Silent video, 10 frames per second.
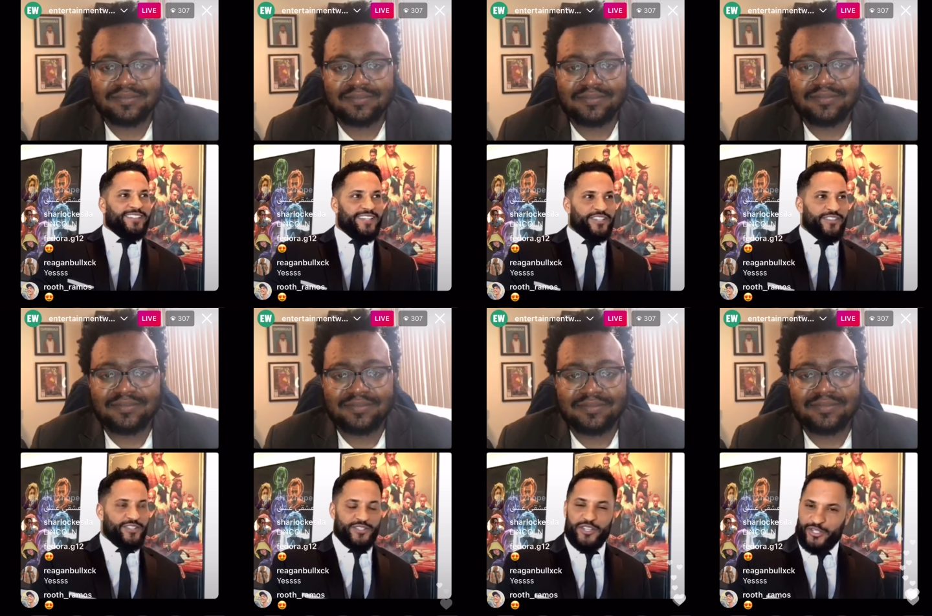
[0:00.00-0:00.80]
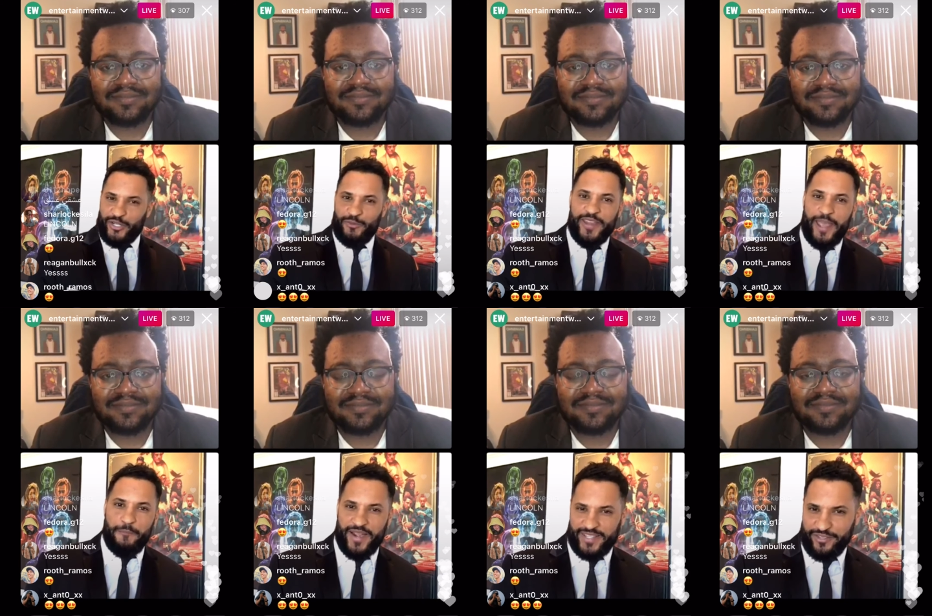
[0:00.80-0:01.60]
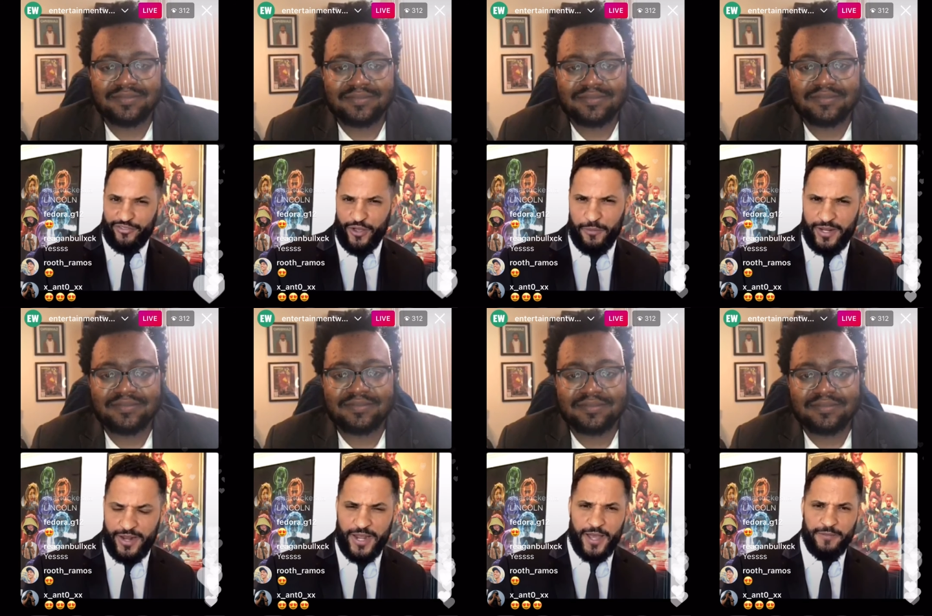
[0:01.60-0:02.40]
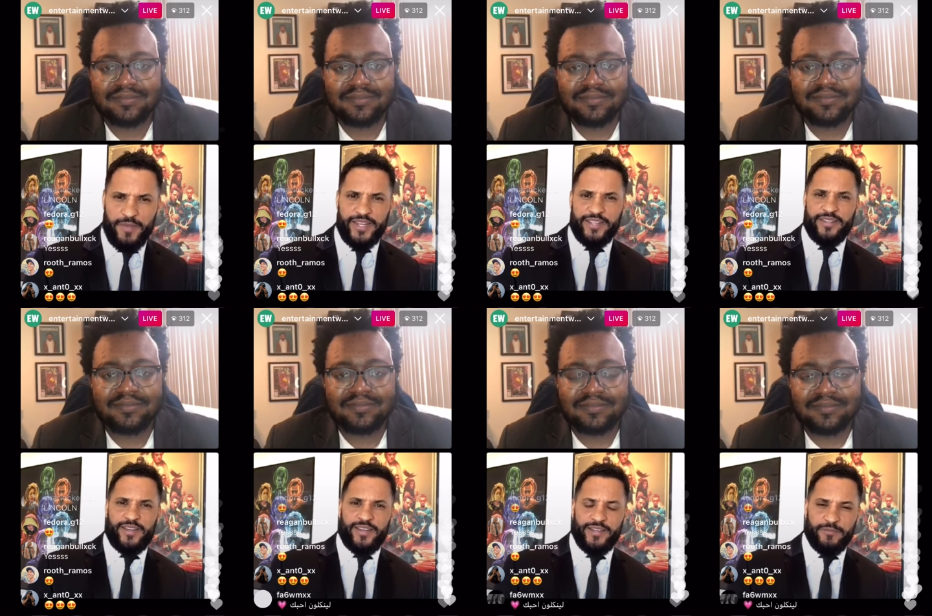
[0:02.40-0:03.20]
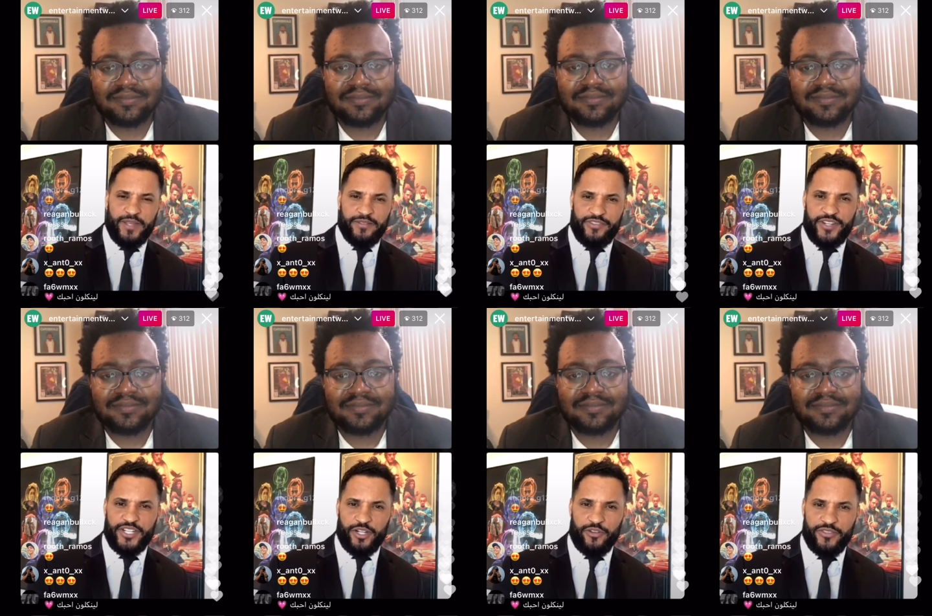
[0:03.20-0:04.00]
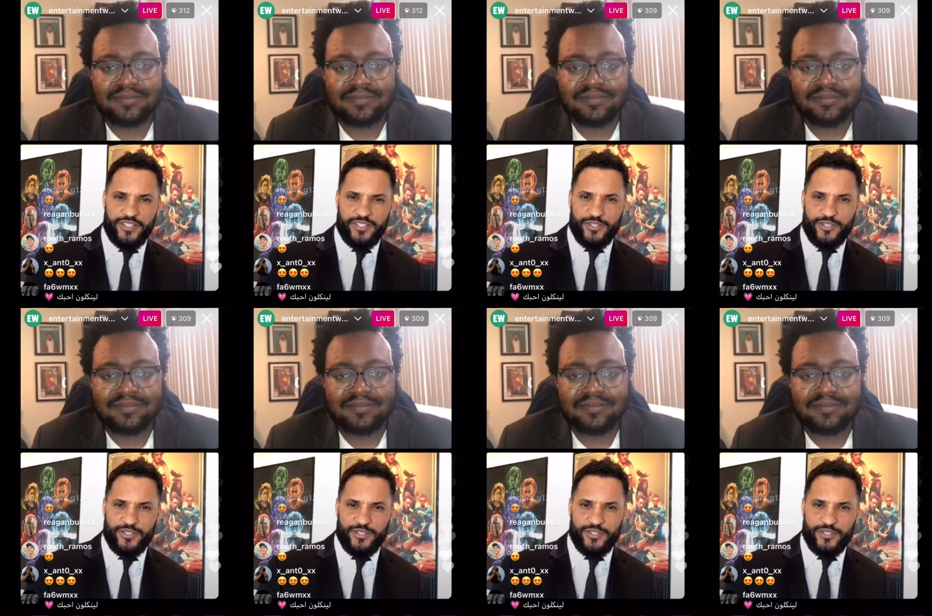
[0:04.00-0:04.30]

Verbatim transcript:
Speaker 1: the, the, the sooner we get back to filming and, and, and making the make, finishing off this